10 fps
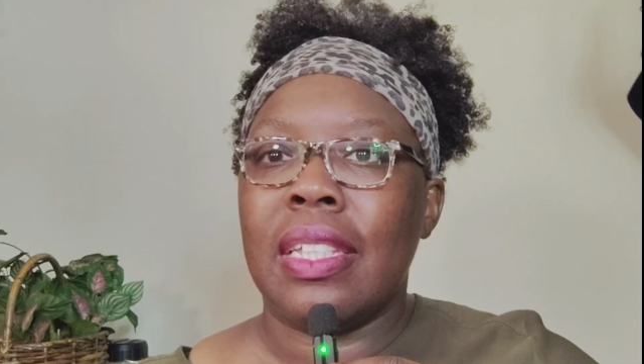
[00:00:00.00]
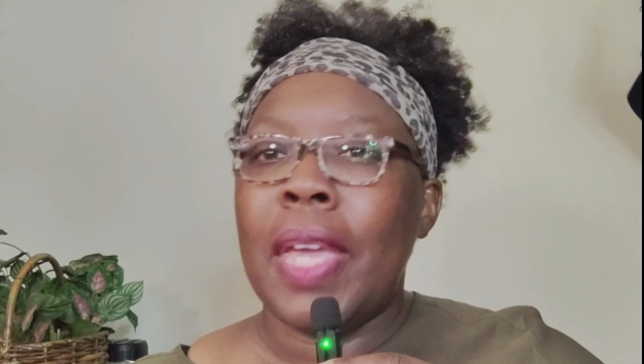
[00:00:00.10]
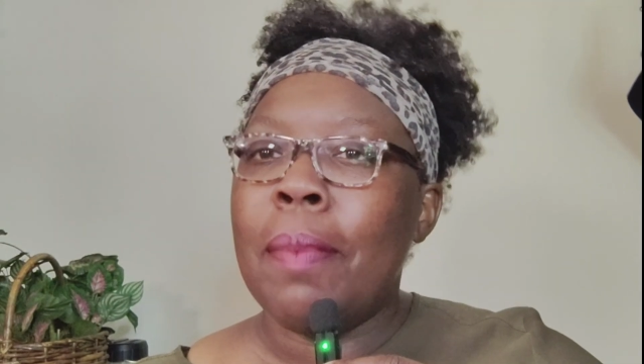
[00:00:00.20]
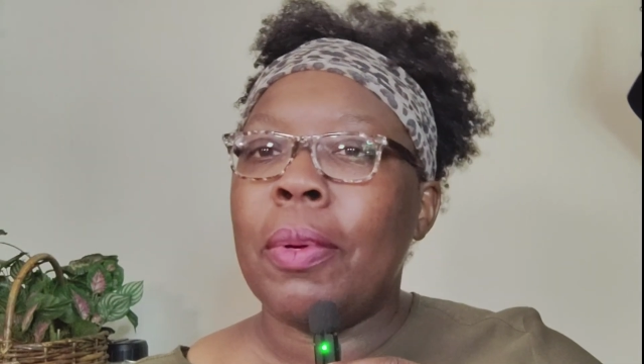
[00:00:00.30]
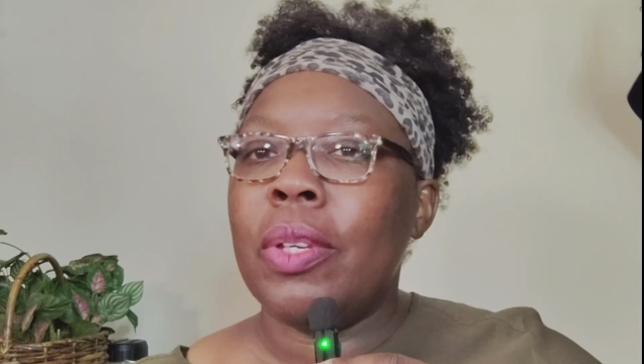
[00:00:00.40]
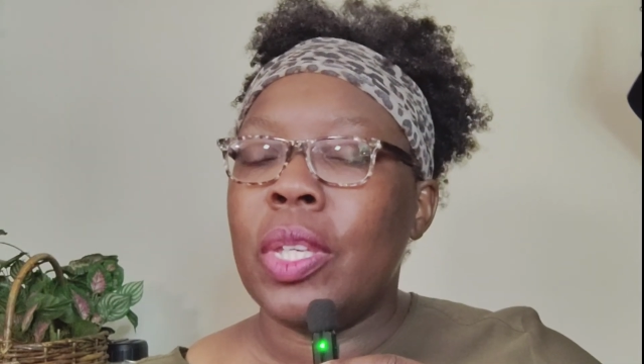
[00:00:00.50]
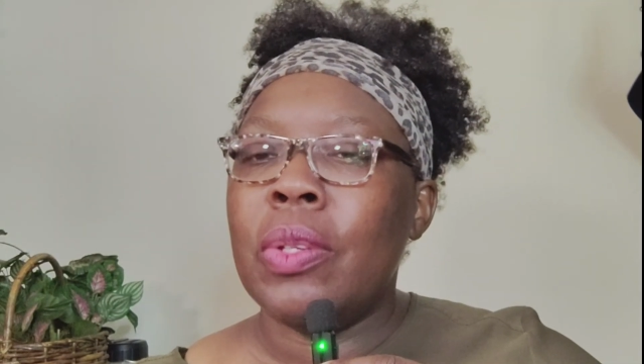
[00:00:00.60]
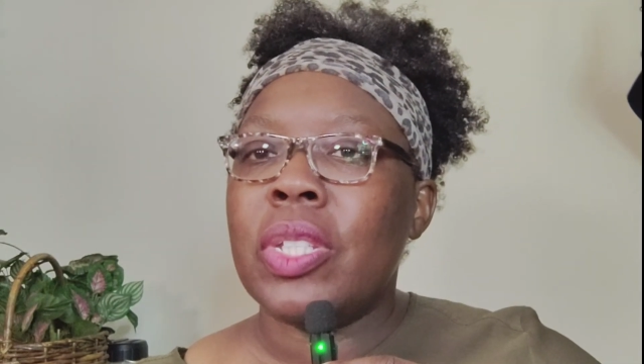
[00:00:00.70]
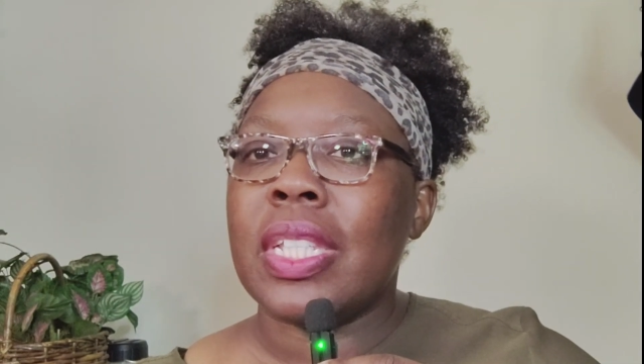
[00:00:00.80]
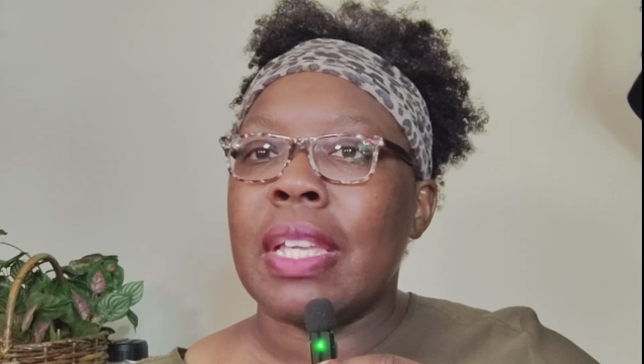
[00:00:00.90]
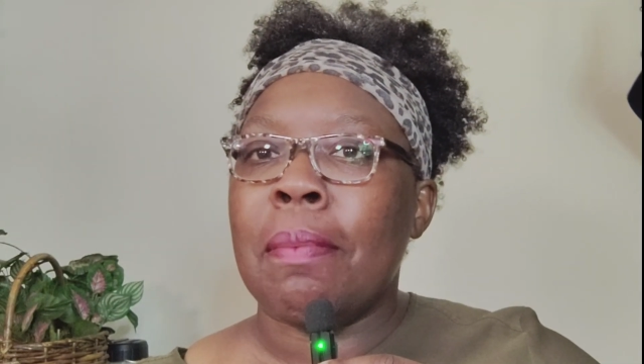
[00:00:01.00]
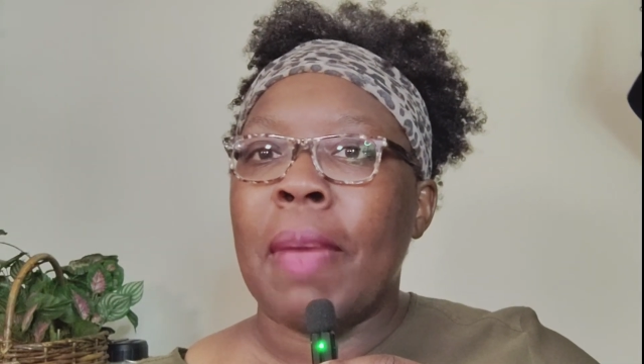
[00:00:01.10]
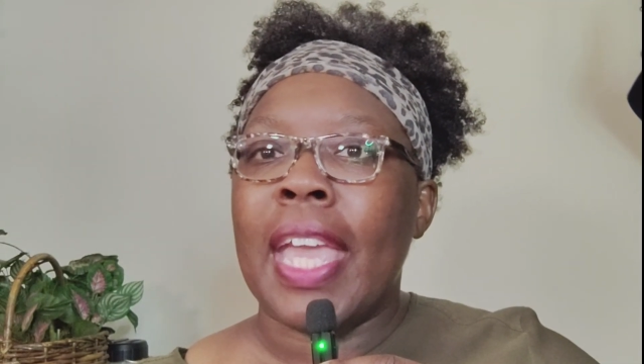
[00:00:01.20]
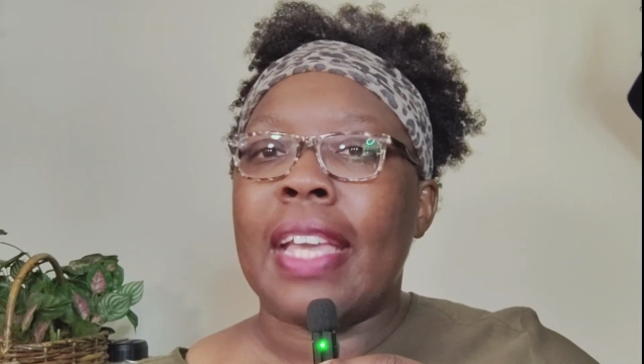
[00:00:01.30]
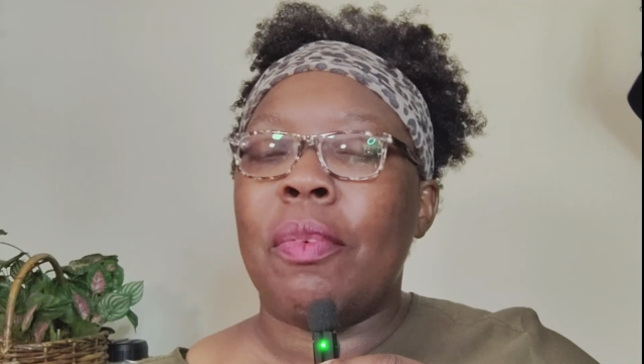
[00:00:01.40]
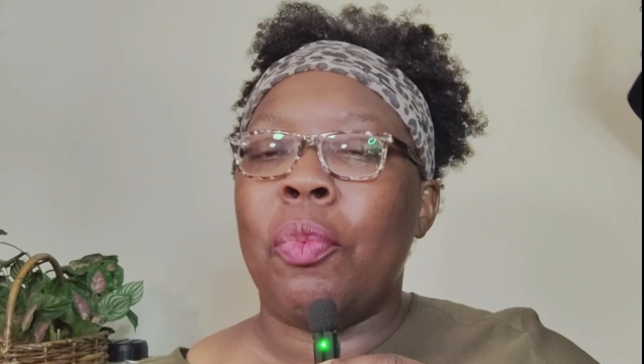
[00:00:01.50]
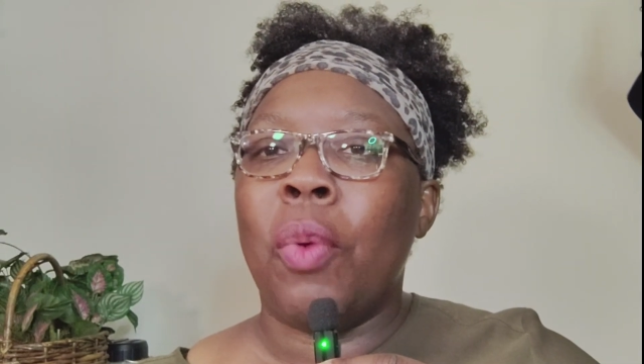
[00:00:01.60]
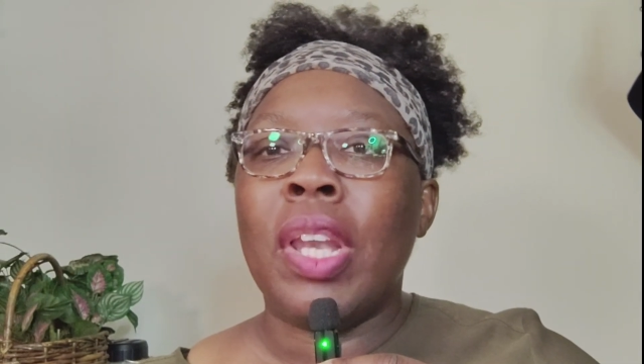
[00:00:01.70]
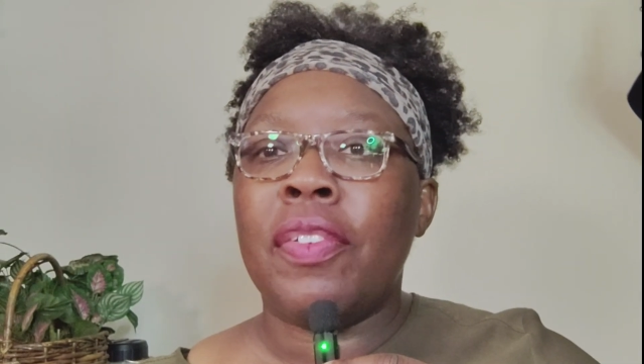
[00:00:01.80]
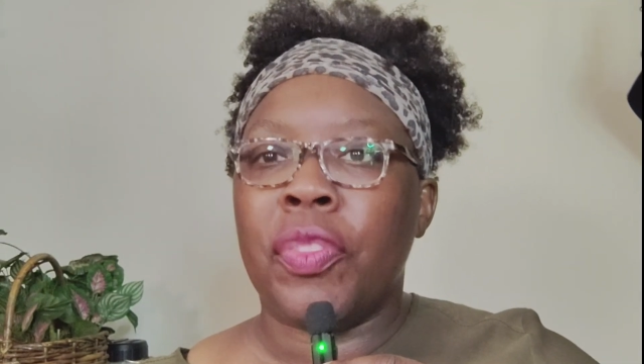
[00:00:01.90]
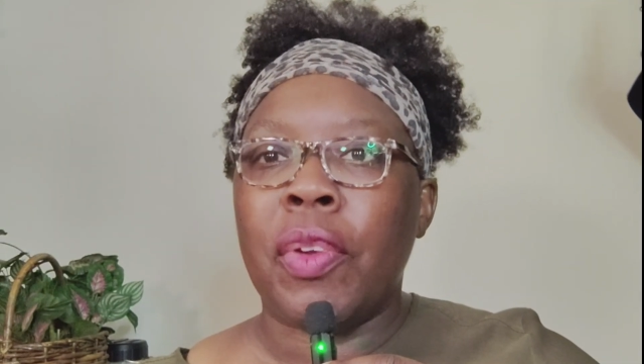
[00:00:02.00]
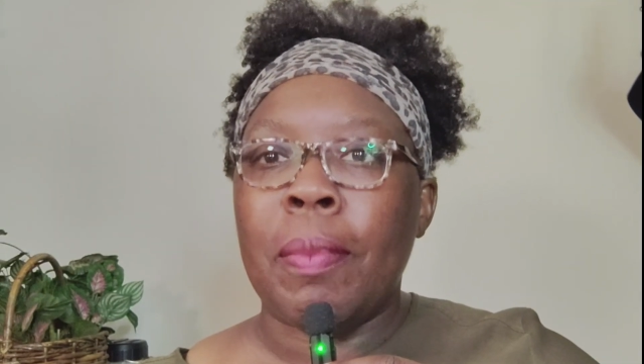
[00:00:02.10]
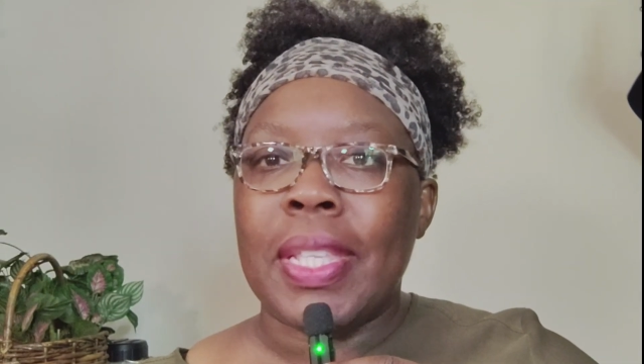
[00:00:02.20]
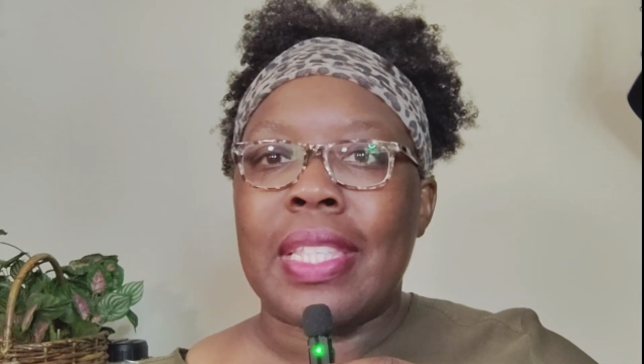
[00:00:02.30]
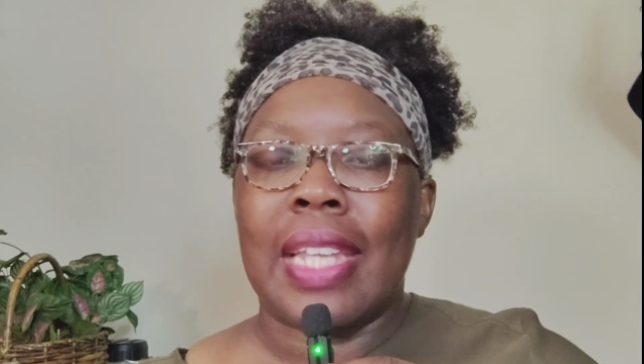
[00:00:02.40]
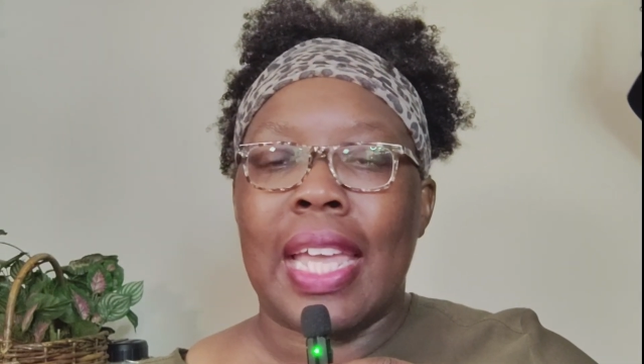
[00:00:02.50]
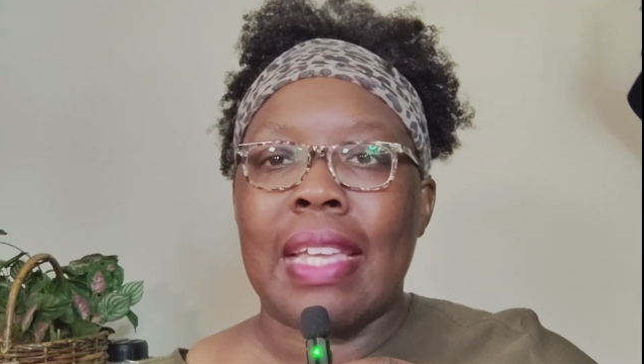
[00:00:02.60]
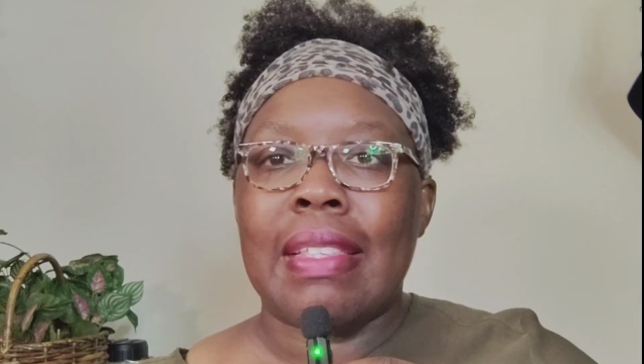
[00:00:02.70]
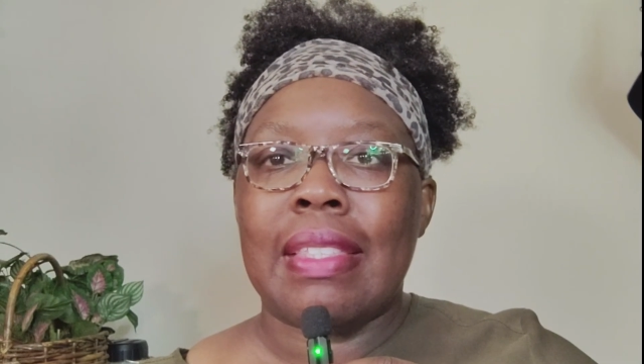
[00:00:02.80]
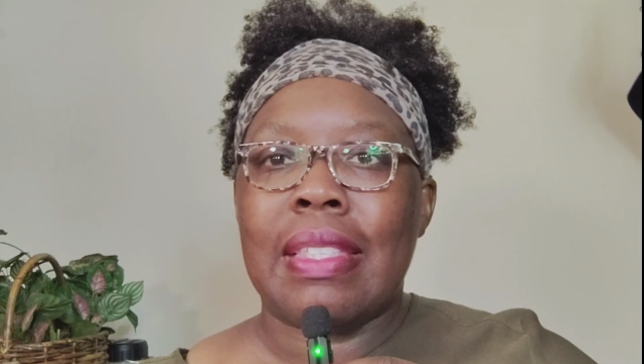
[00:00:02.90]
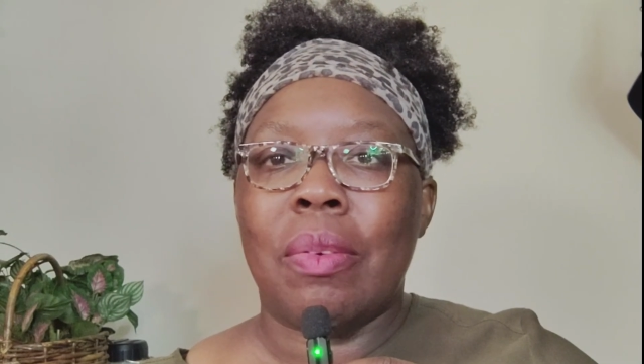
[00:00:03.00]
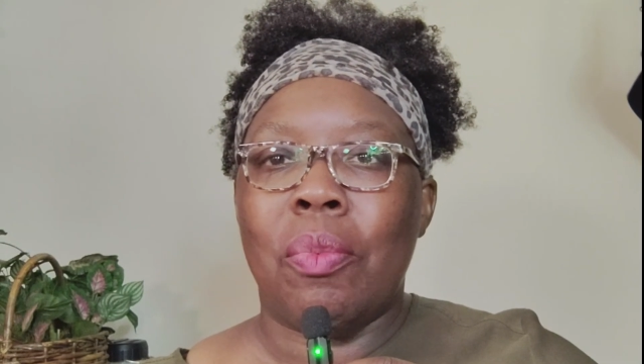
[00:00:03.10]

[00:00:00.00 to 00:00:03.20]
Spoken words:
People usually make one of 3 mistakes.